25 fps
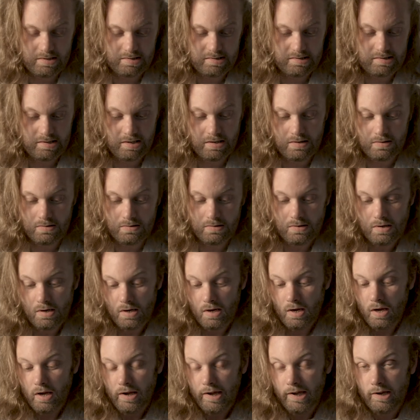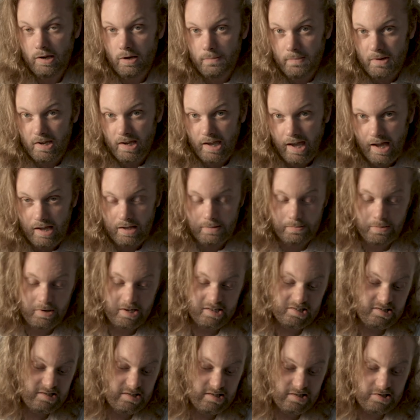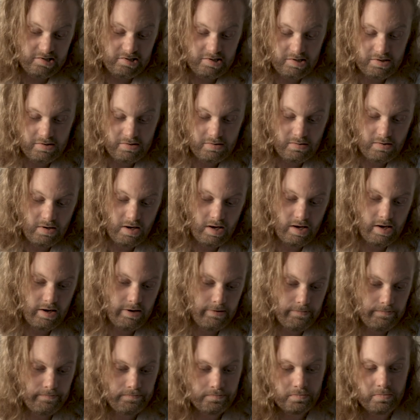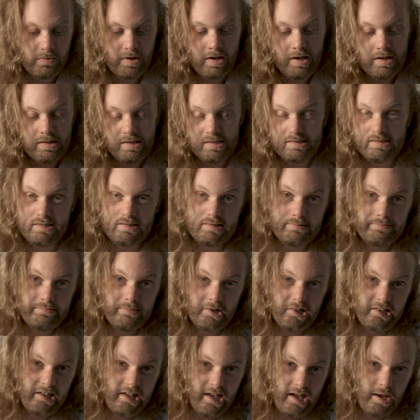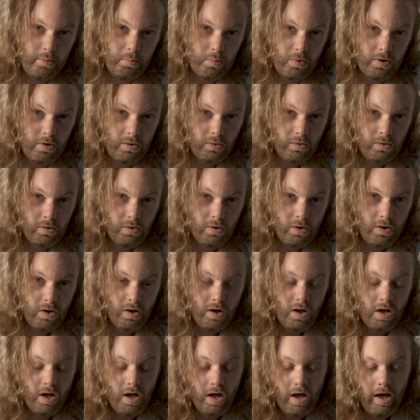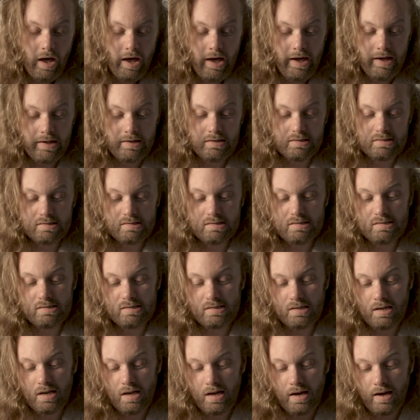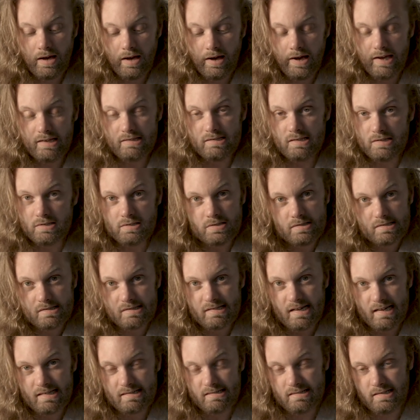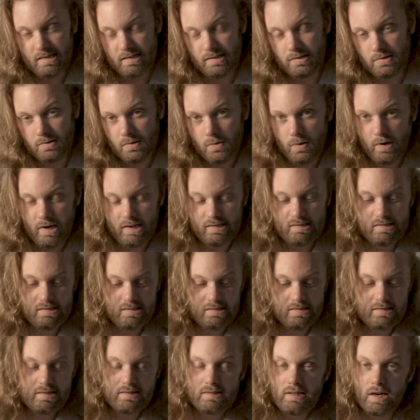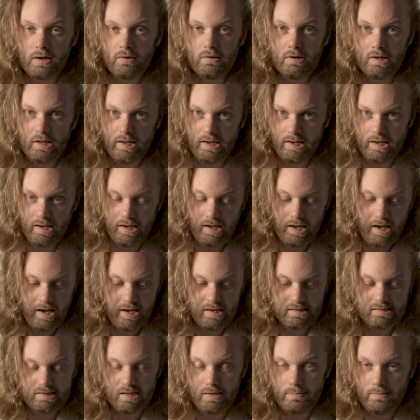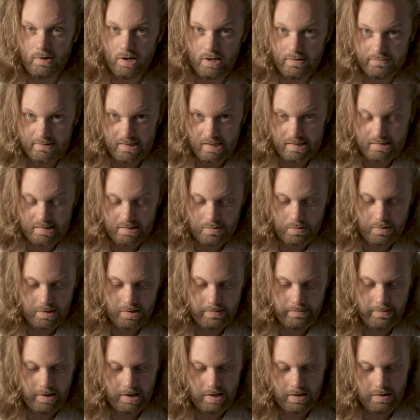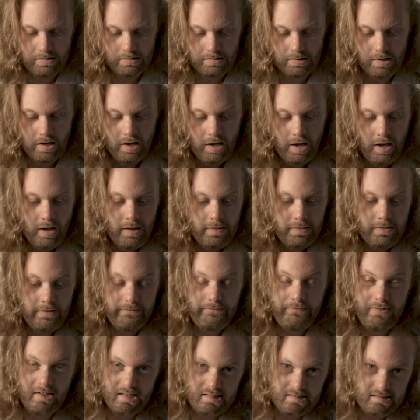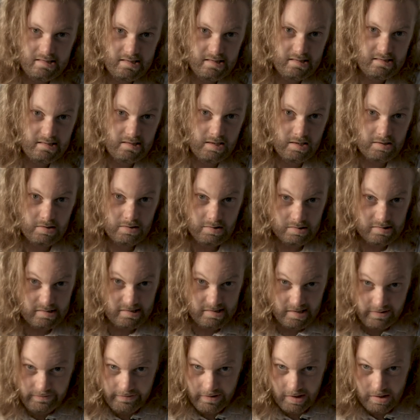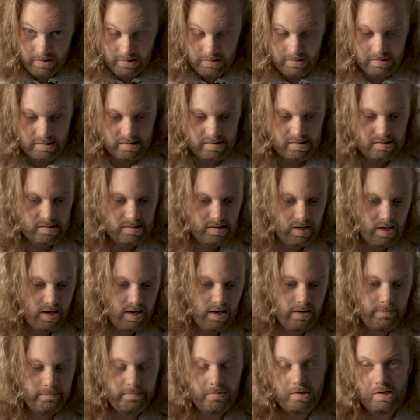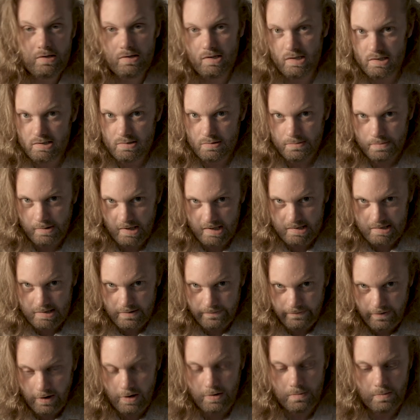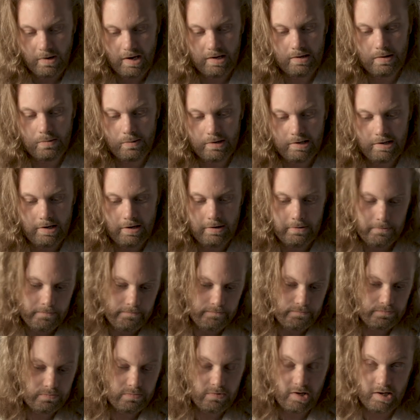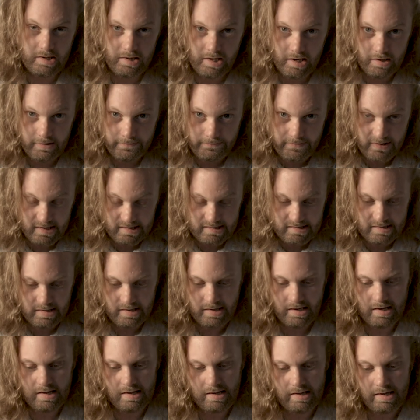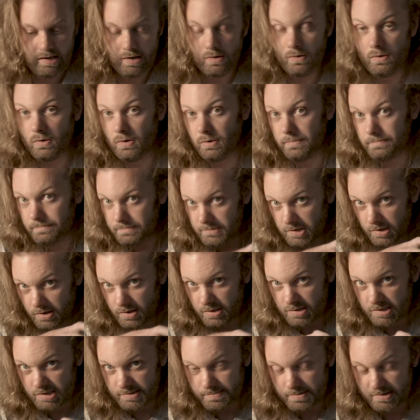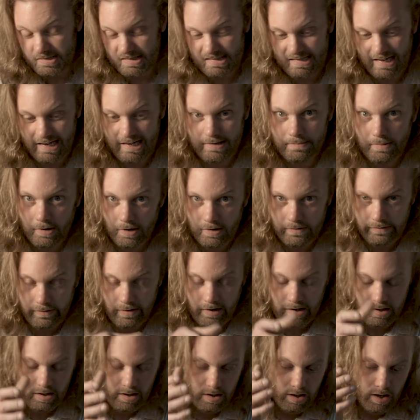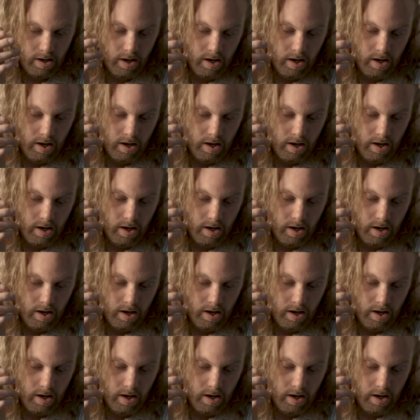So it could be a calibration issue. This isn't my camera. And I did not test it quite as thoroughly as I might have tested one of my own. The fixes are not difficult. You need to replace the foam around the window, and that will fix the light leak, or you could just put tape over it.